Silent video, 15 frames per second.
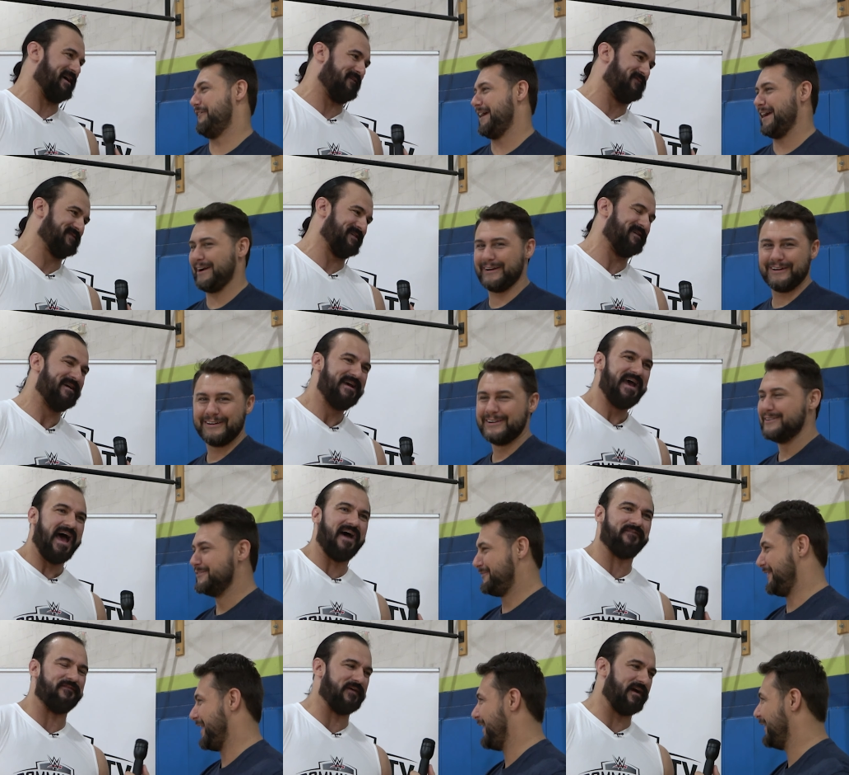Speaker 1: Fair, so I
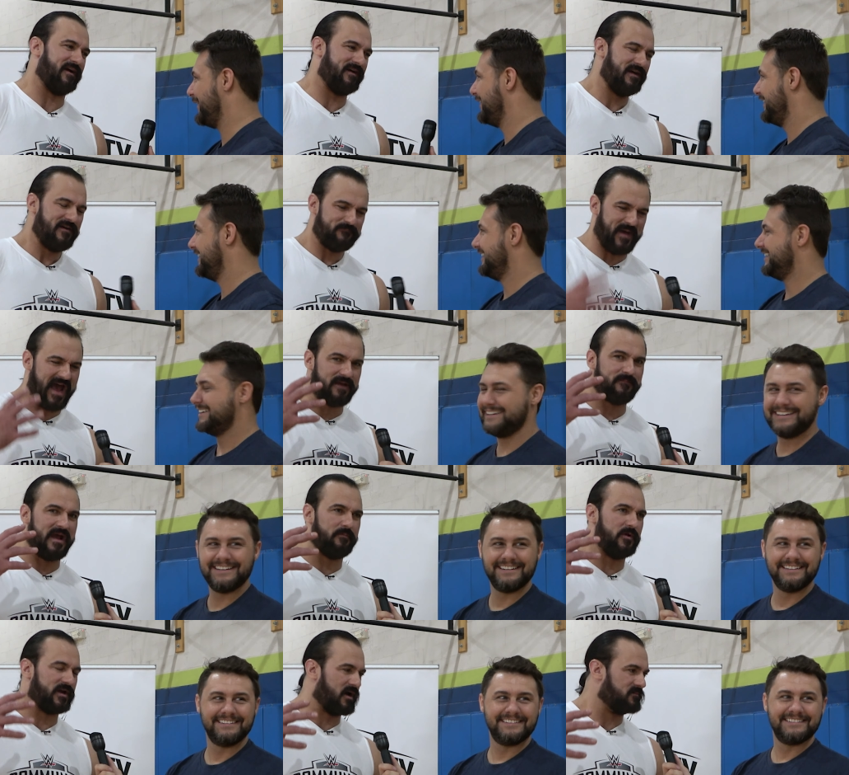have fair. a very bad memory
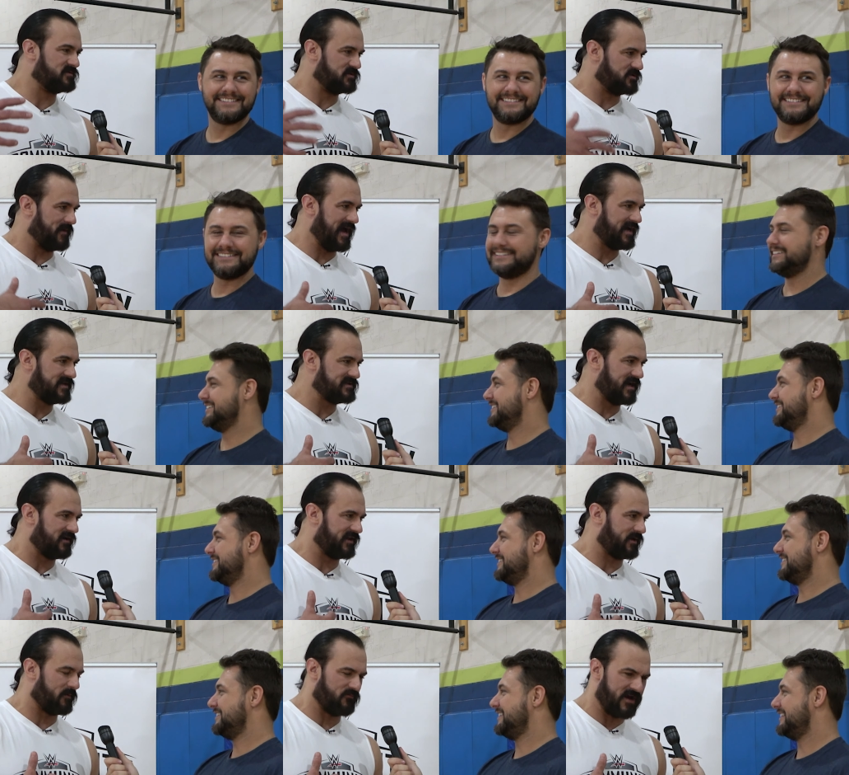when it comes to Drew McIntyre.
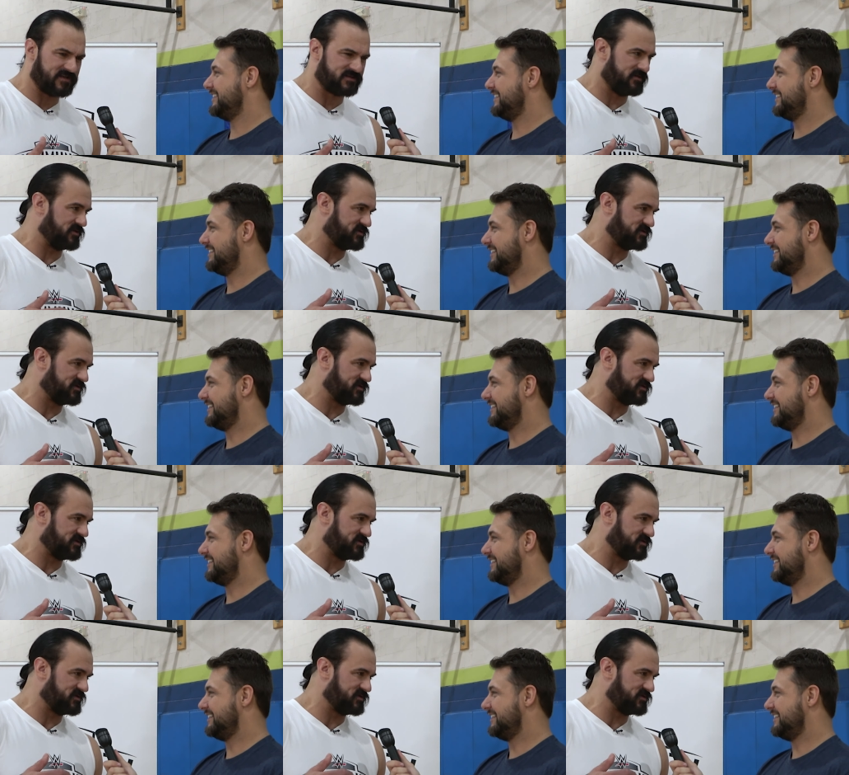Like I'm a wrestling